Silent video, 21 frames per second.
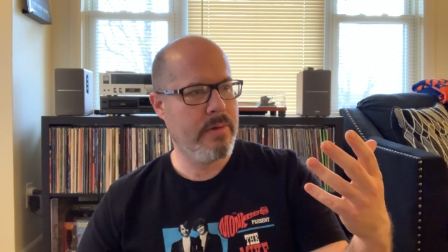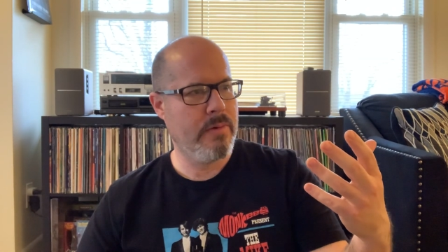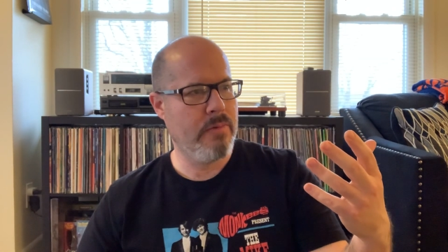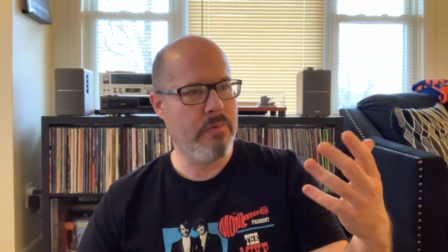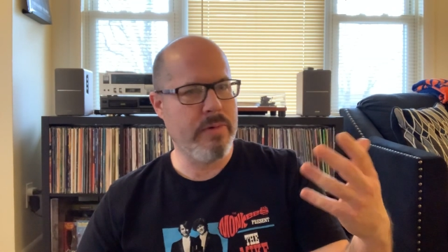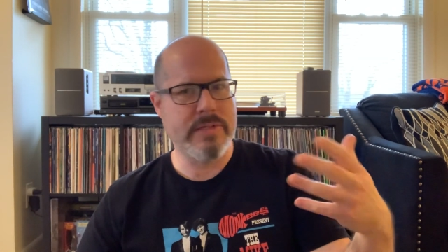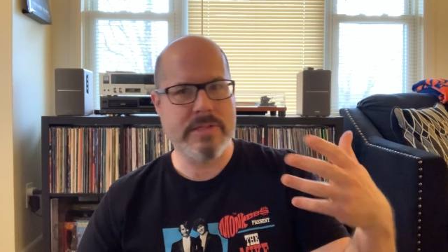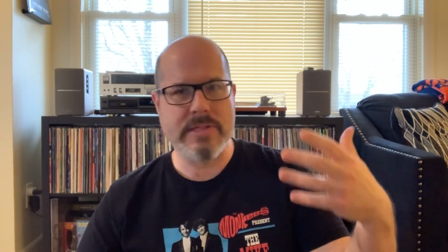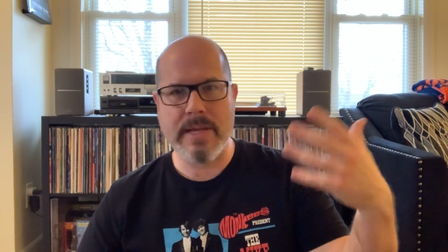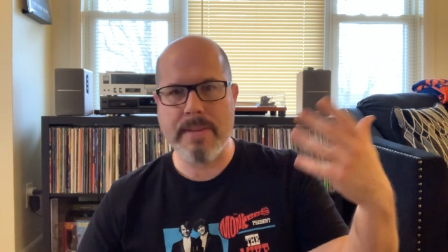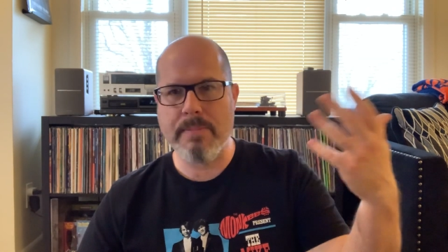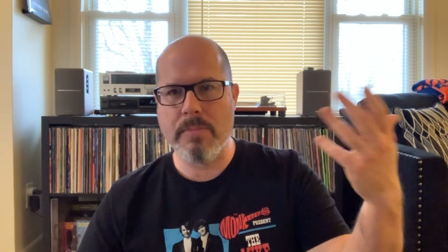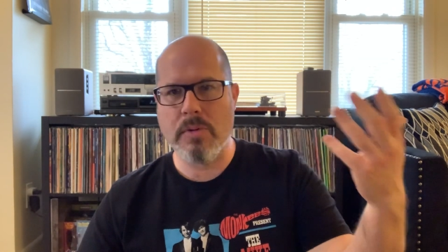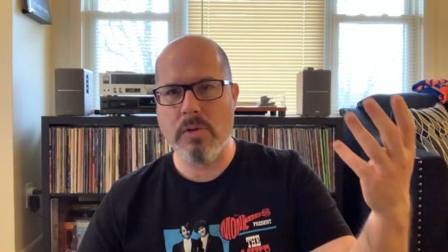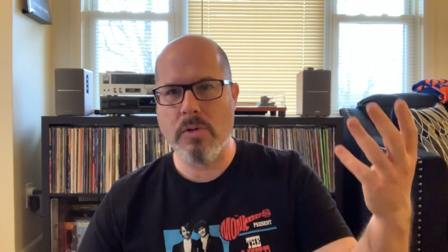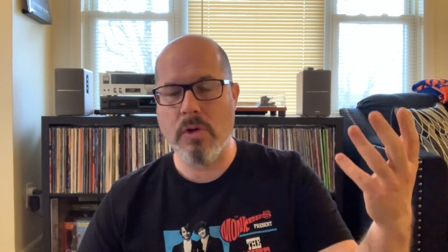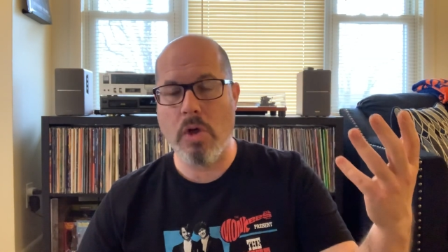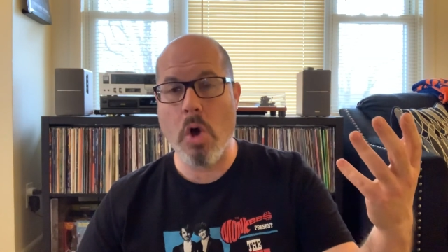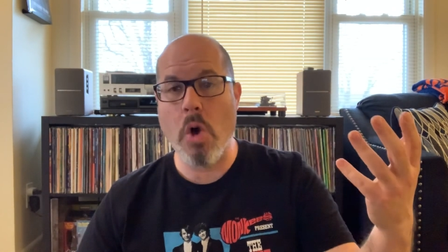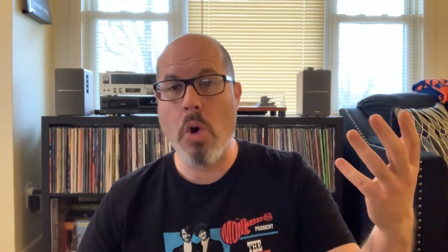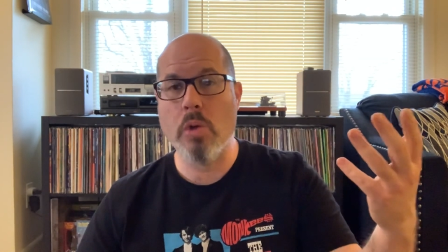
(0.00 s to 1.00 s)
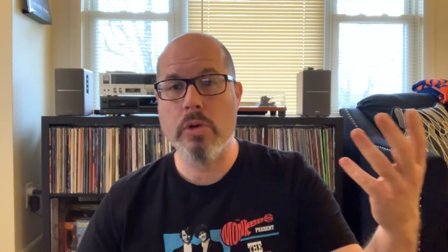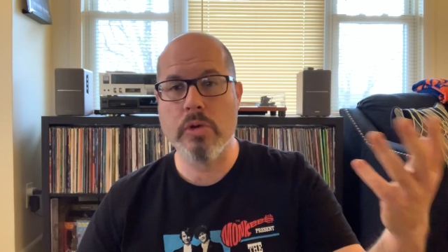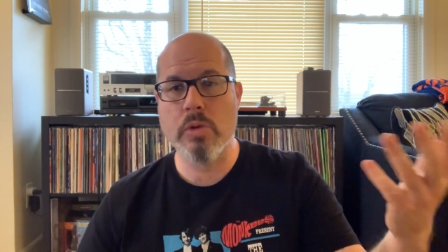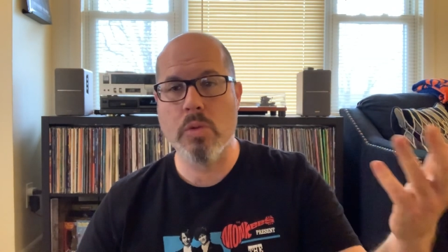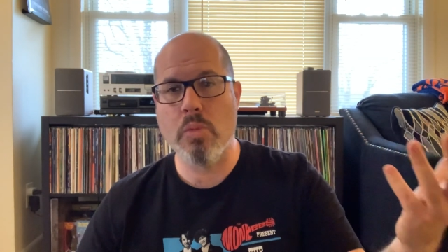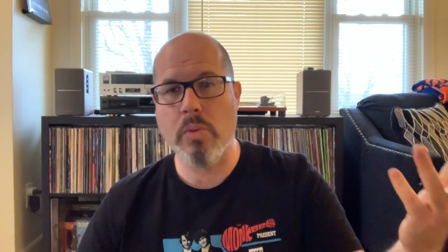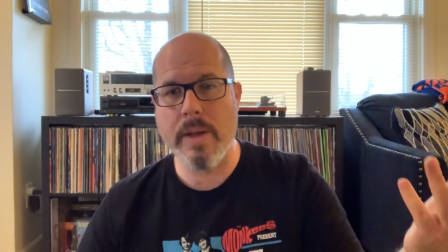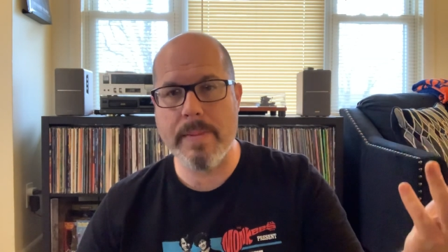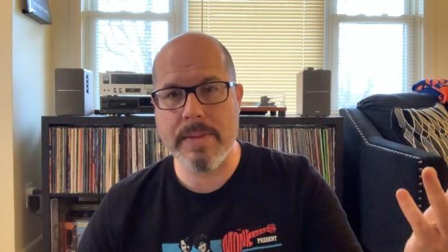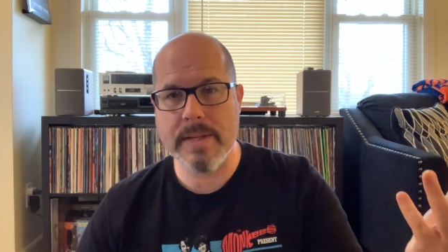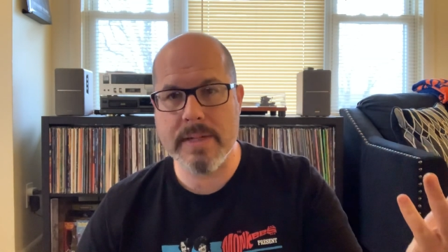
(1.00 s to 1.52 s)
resemble older
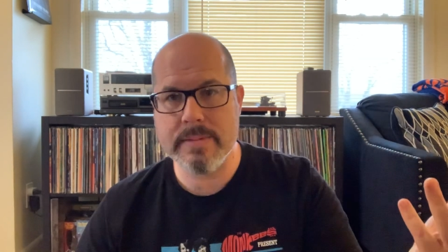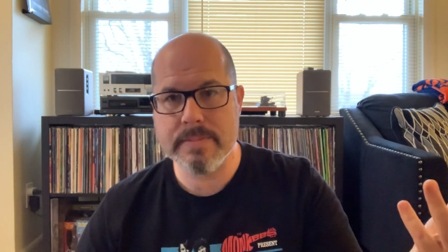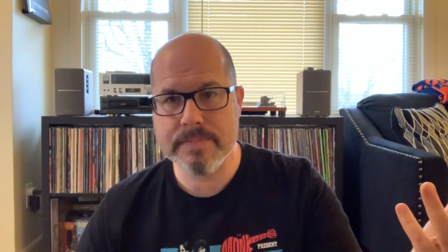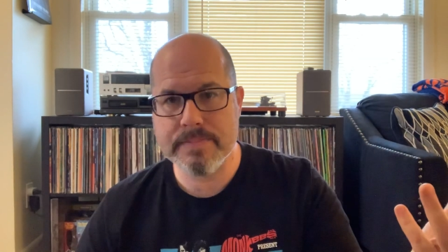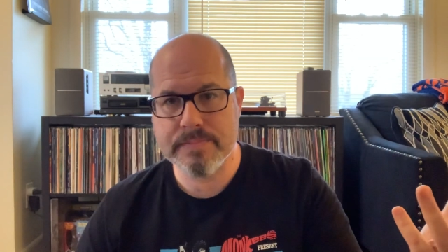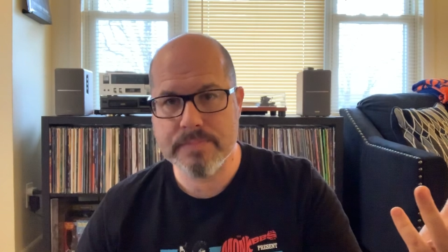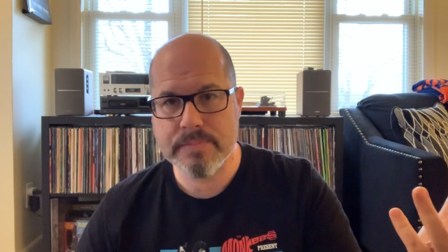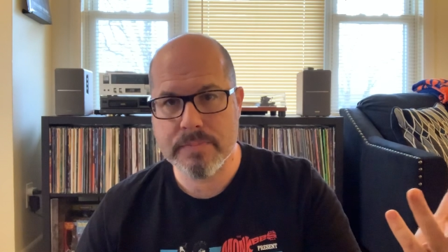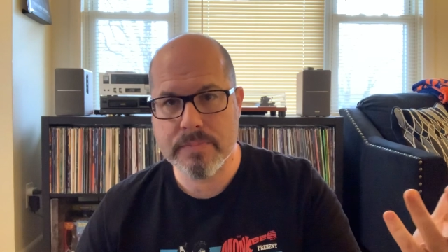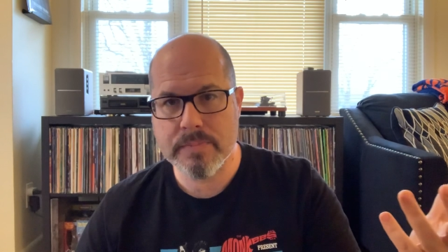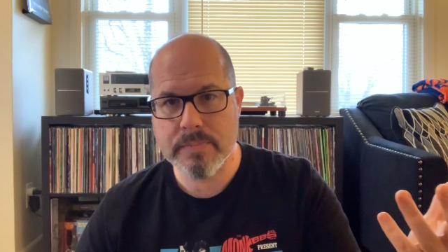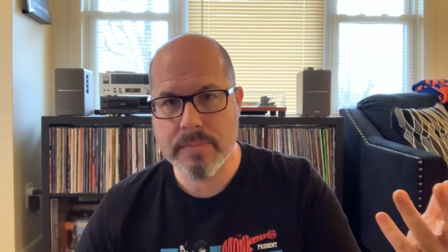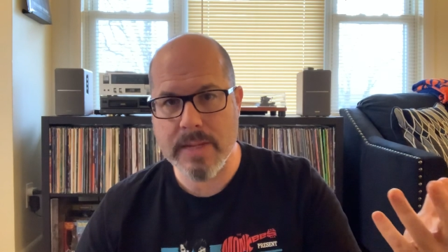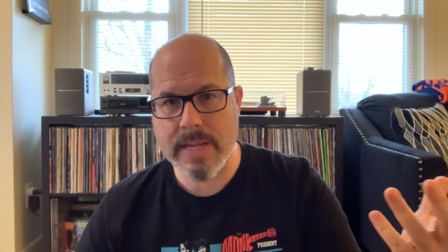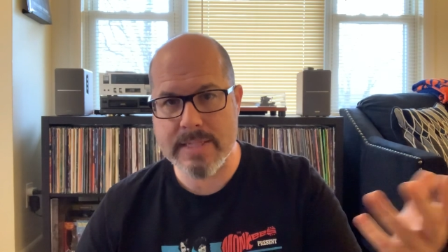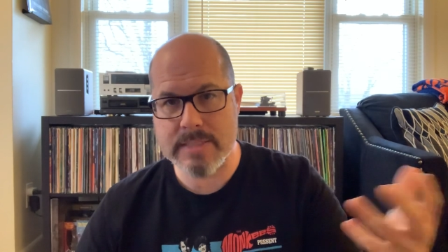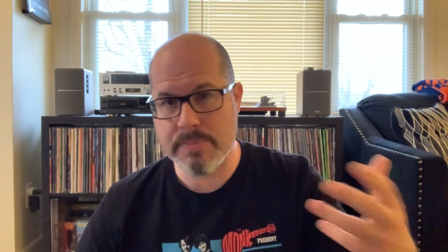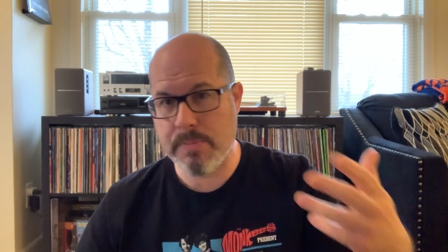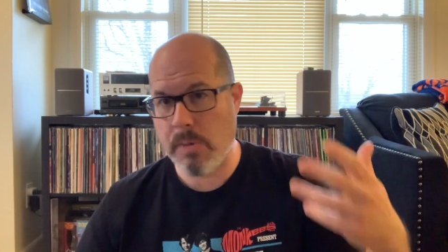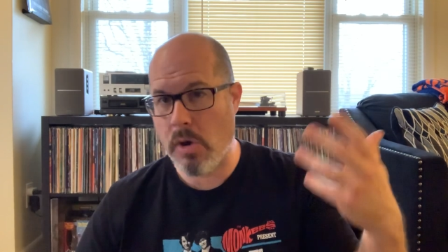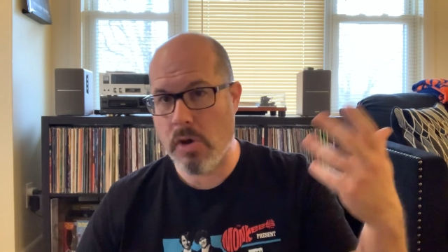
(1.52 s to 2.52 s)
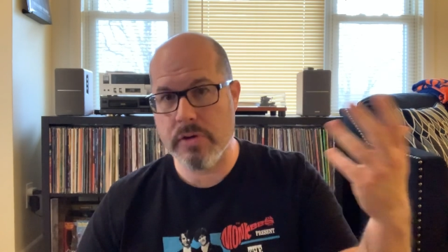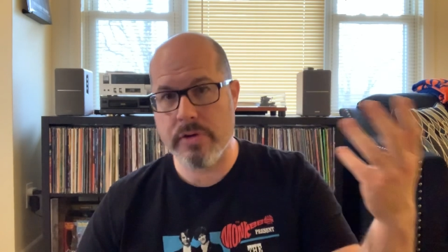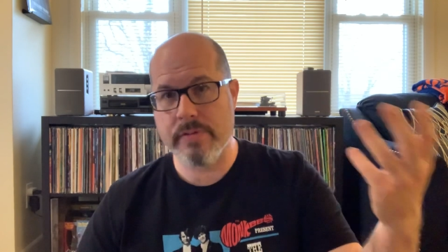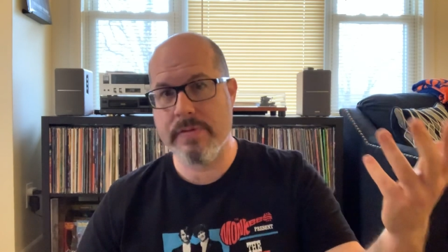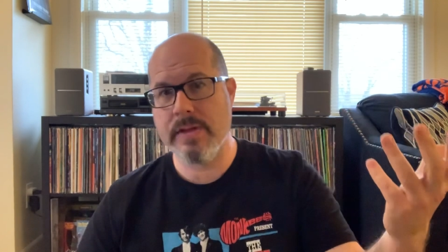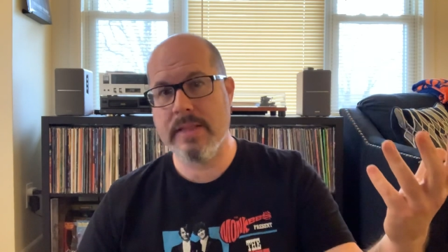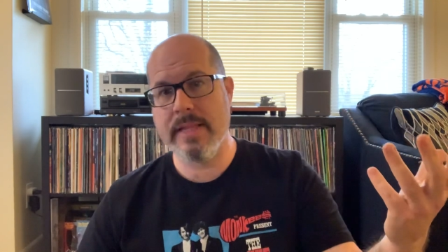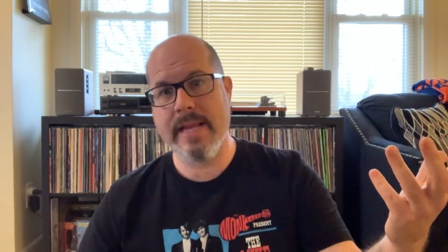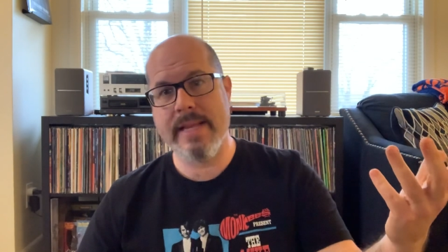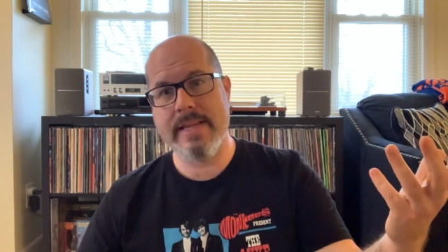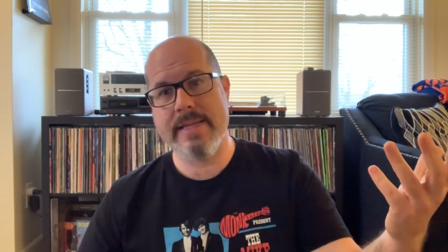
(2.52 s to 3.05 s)
women as part of the
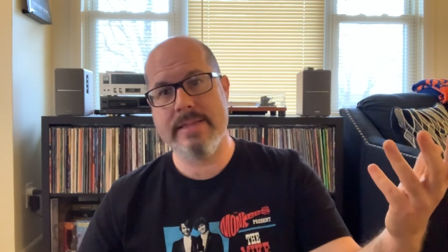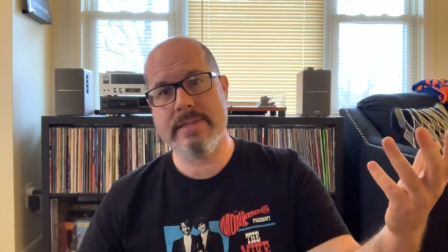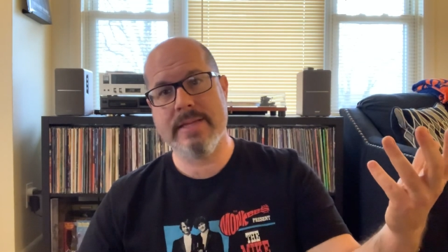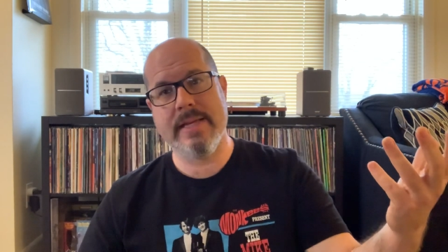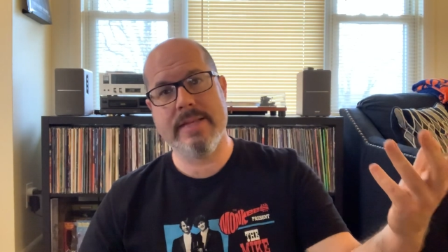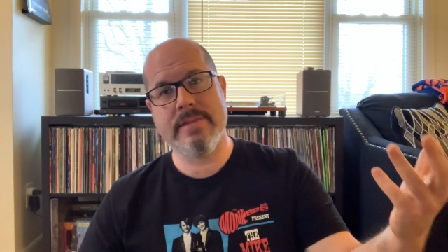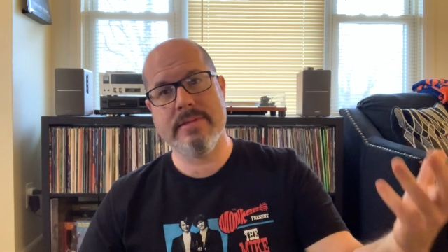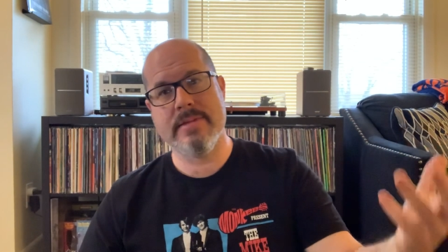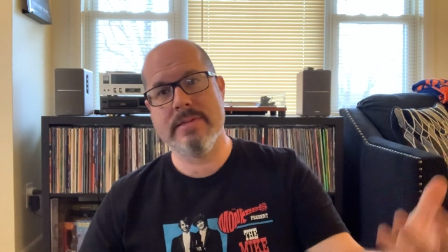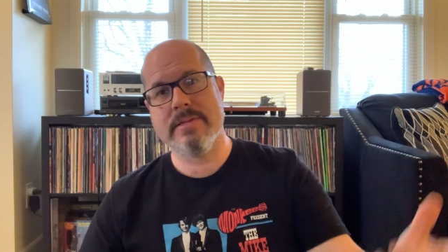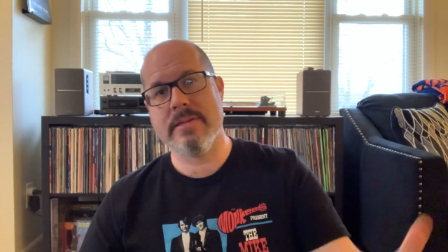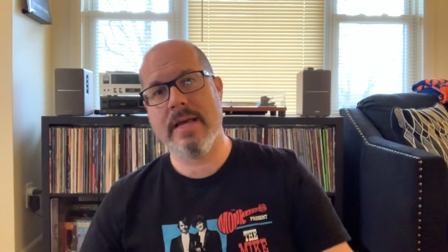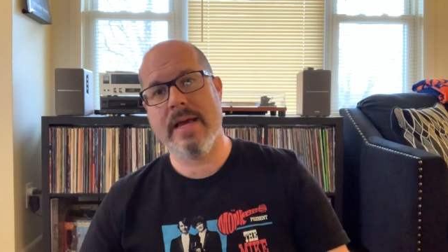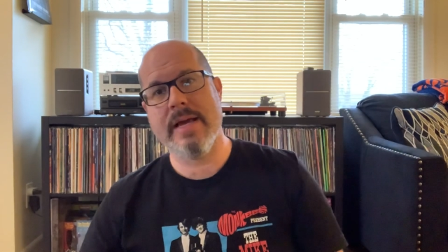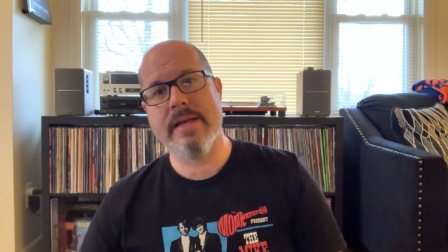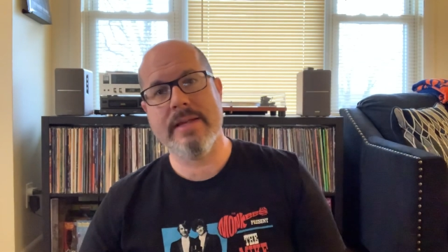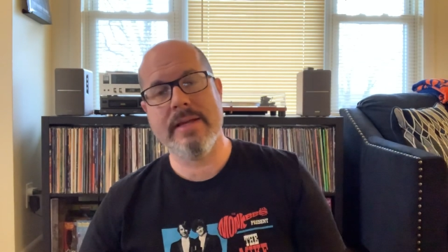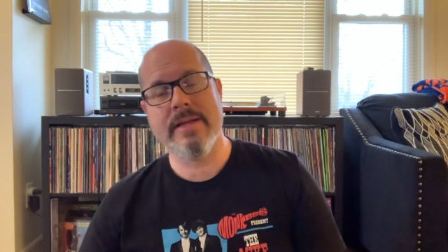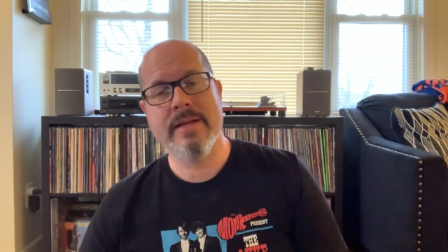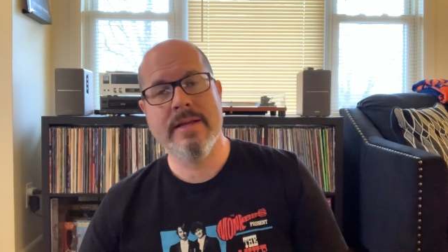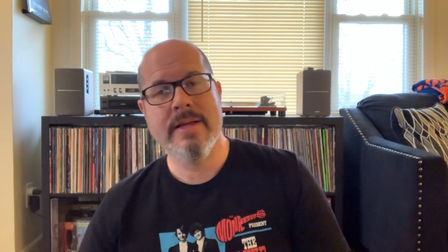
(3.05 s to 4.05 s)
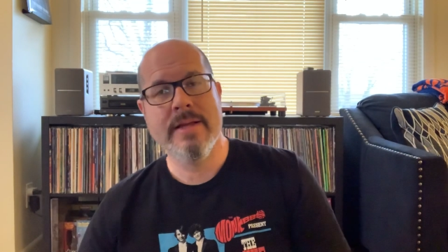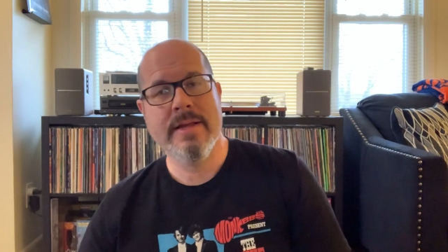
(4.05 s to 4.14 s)
Ladies Aid Society.